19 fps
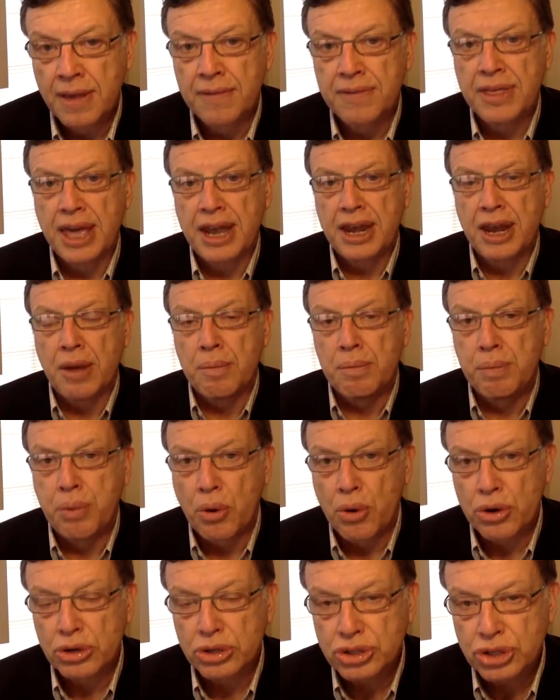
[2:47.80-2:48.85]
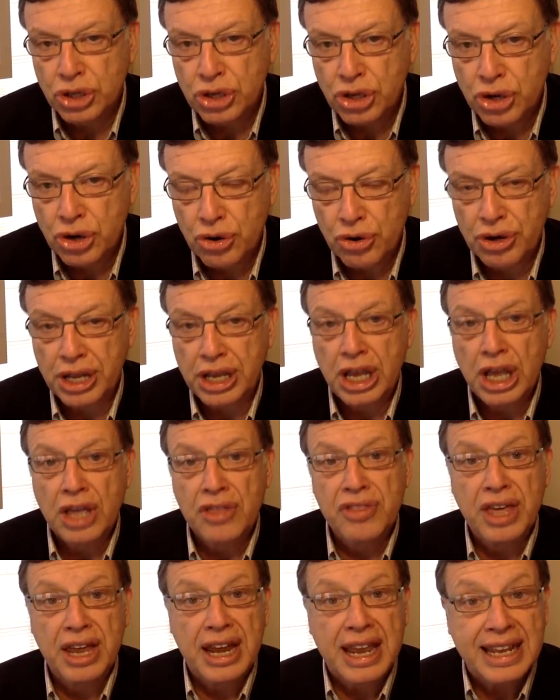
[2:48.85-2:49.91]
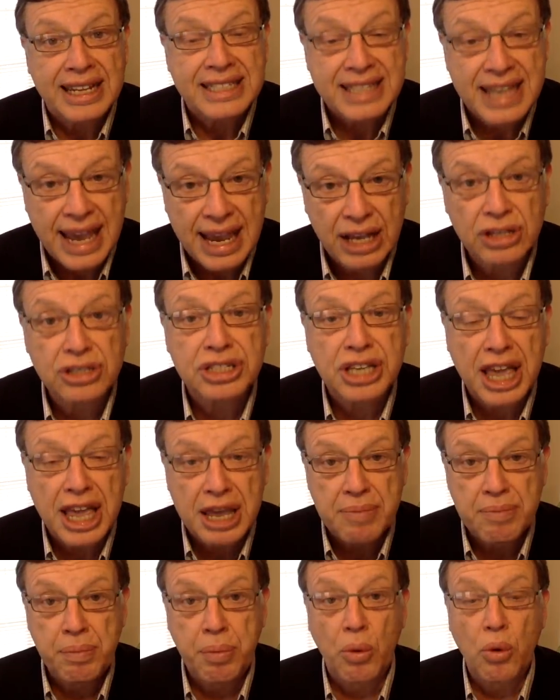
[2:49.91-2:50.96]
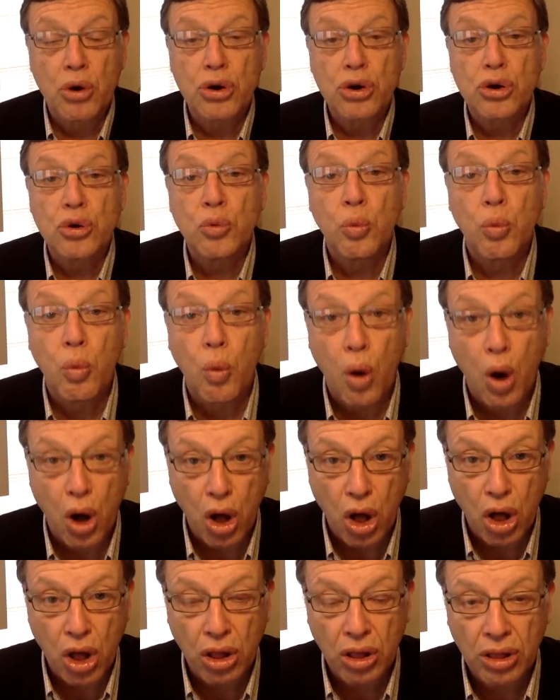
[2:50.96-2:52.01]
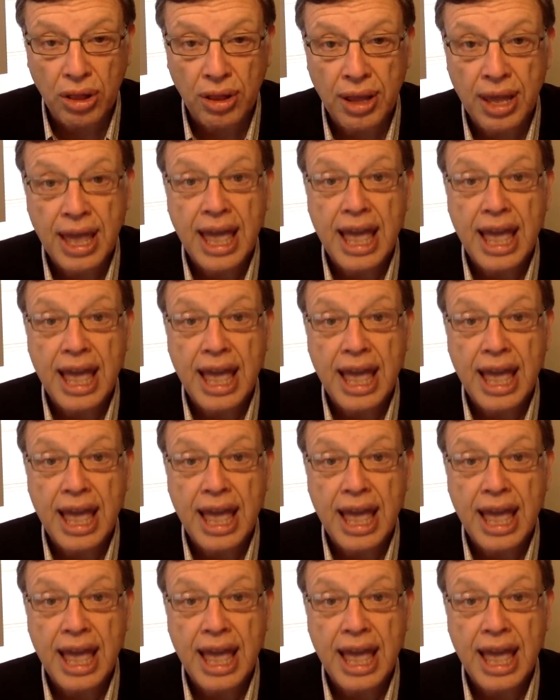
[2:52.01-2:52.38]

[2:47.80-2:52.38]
That border security, that entails a border wall,